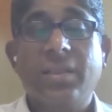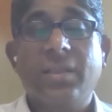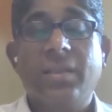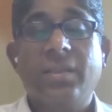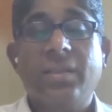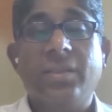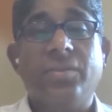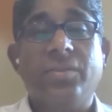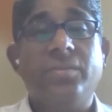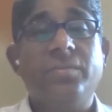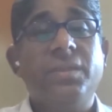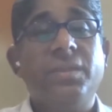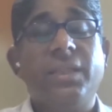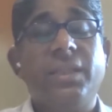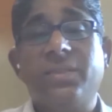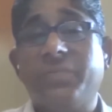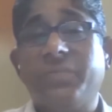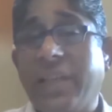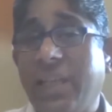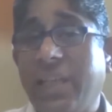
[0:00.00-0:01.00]

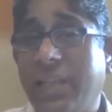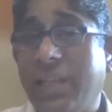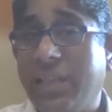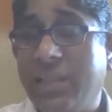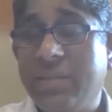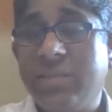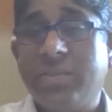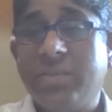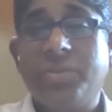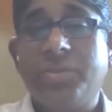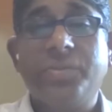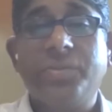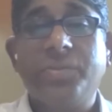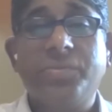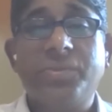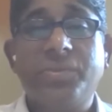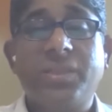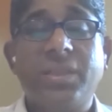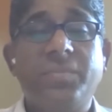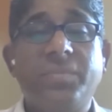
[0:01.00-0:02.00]
It's very easy to
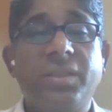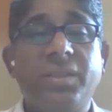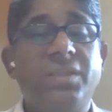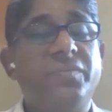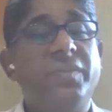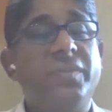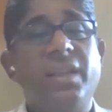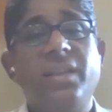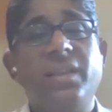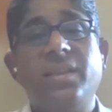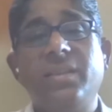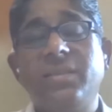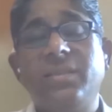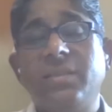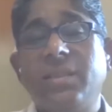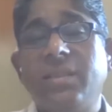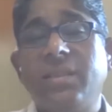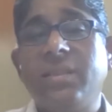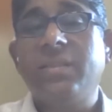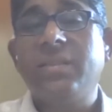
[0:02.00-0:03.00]
use them. It's
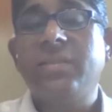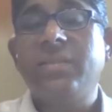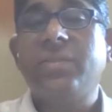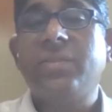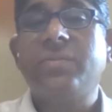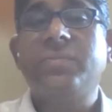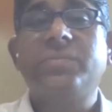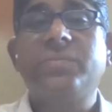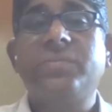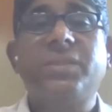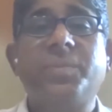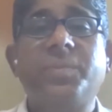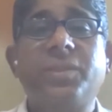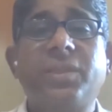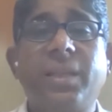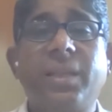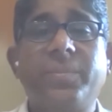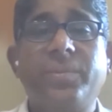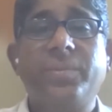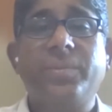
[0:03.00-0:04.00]
very easy to
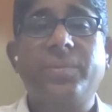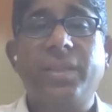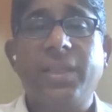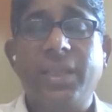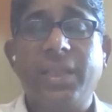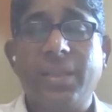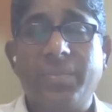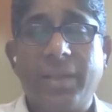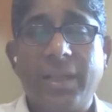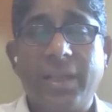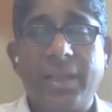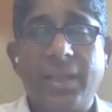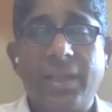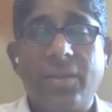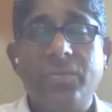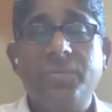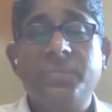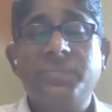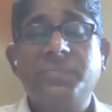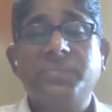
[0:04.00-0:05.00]
subscribe to an EMI
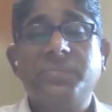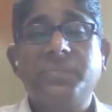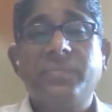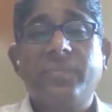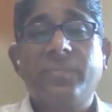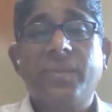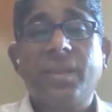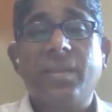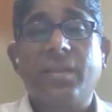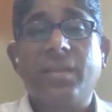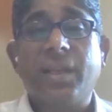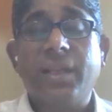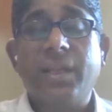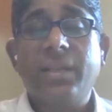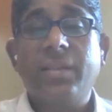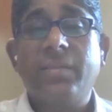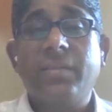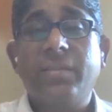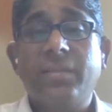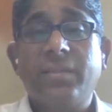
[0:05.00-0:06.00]
now, right?
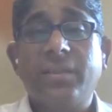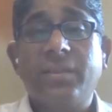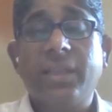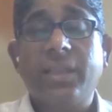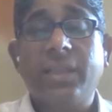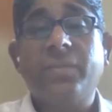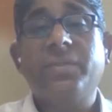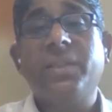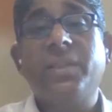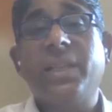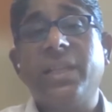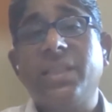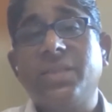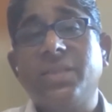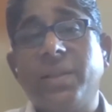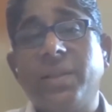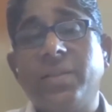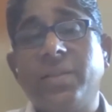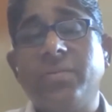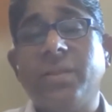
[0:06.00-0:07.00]
Think of the
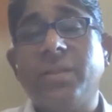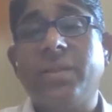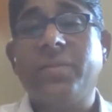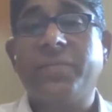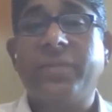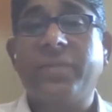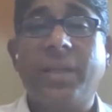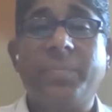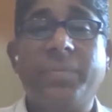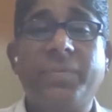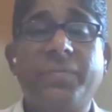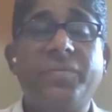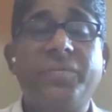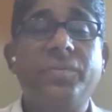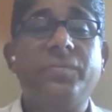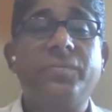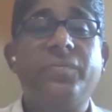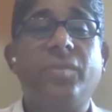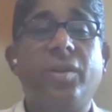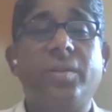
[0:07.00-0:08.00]
days when you had to fill up a
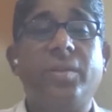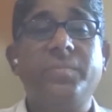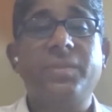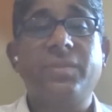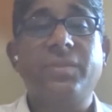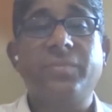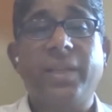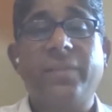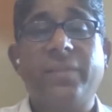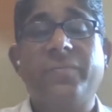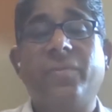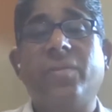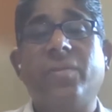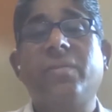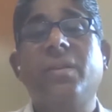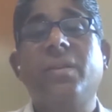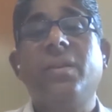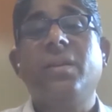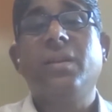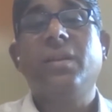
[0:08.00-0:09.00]
few forms, wait for
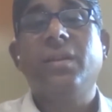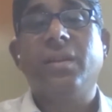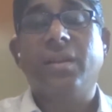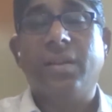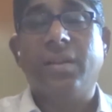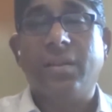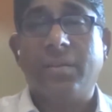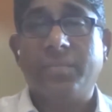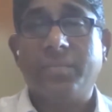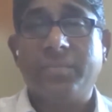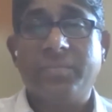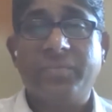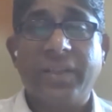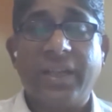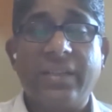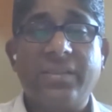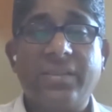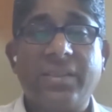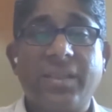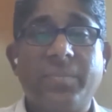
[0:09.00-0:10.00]
a
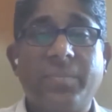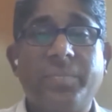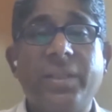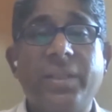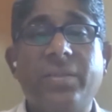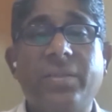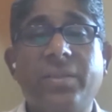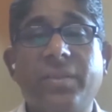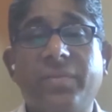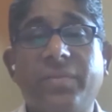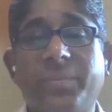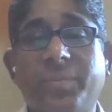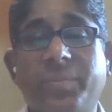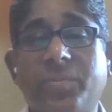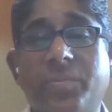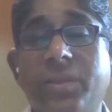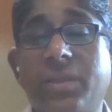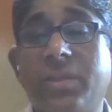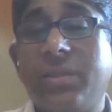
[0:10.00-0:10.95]
finance company to give approval.